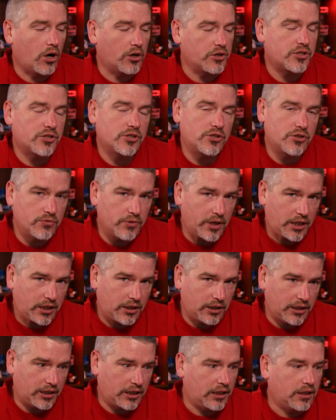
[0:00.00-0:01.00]
are
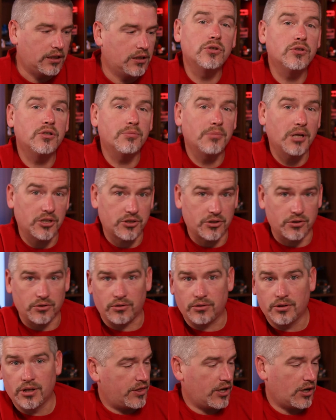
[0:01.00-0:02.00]
strictly
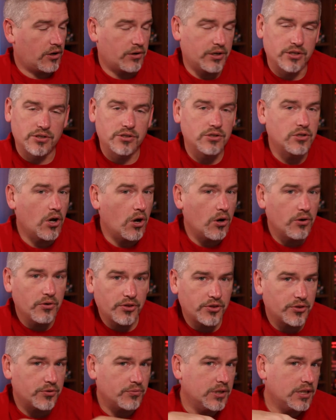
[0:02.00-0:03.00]
two-dimensional. There is no
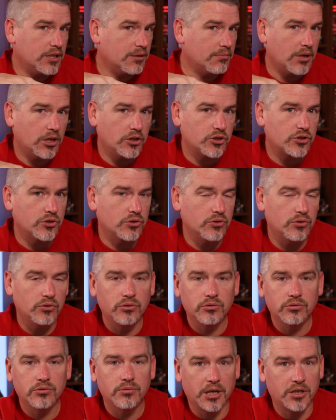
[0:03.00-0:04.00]

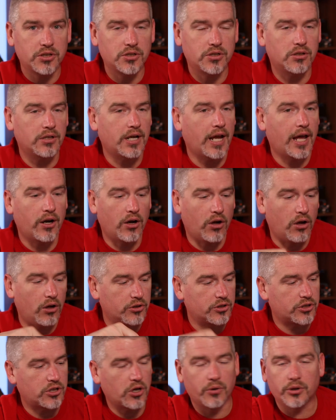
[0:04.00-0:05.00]
three-dimensional picture at
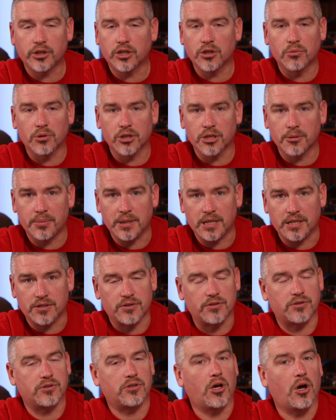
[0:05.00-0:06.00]
all showing you where the
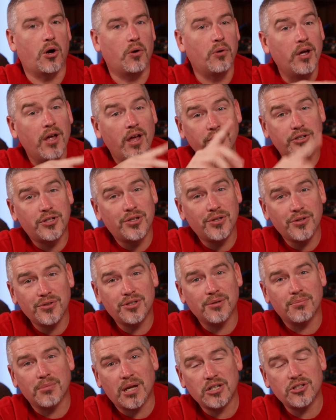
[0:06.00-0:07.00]
pieces go. The two
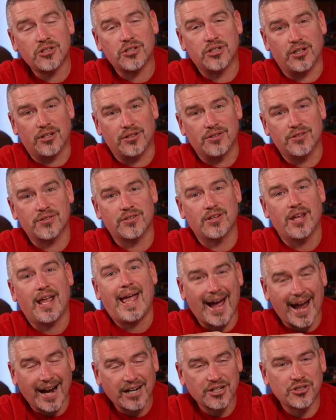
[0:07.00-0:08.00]
dimensions
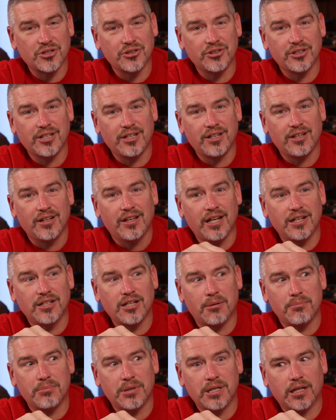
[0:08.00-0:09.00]
actually
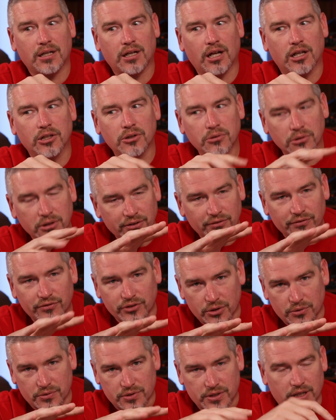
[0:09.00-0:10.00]
end up being a little
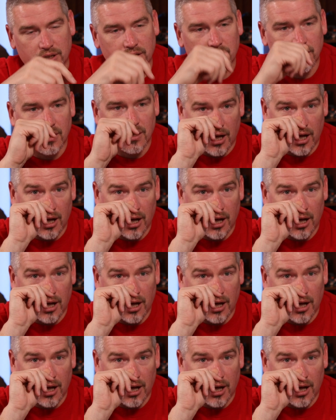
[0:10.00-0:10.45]
confusing